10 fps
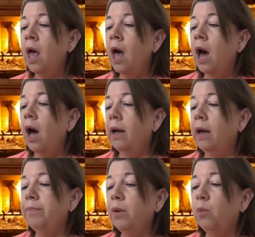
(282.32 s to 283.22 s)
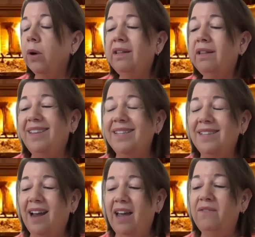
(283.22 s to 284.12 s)
One of the things
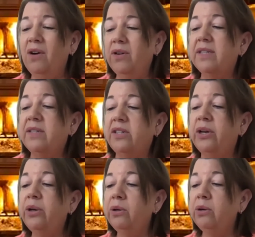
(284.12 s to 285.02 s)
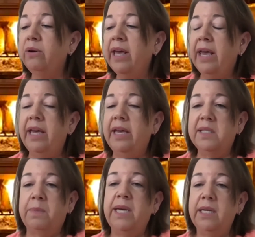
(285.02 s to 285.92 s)
that I've noticed too is
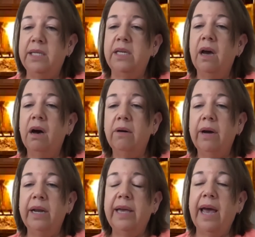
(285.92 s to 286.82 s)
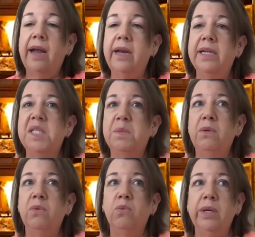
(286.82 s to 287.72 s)
PTO. And again, it's
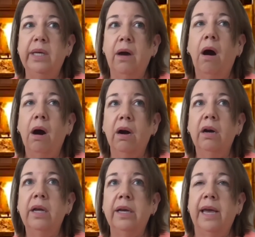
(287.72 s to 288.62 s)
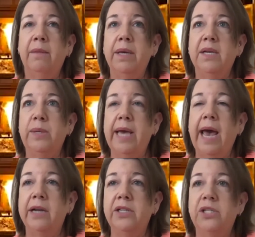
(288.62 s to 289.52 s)
been really hard, again, because we
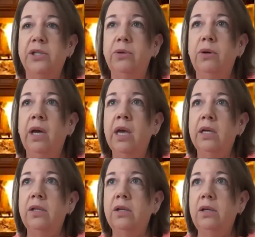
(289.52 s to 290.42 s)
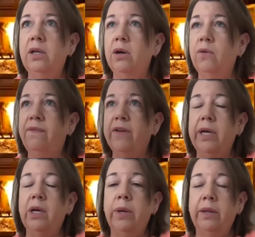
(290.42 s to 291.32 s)
had to, very
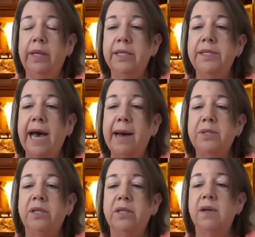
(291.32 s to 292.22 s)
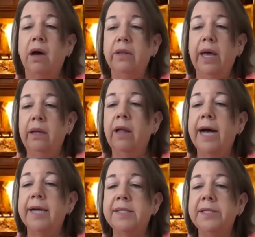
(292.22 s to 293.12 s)
quickly adapt to these online
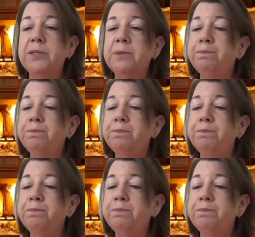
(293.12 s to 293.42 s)
classes.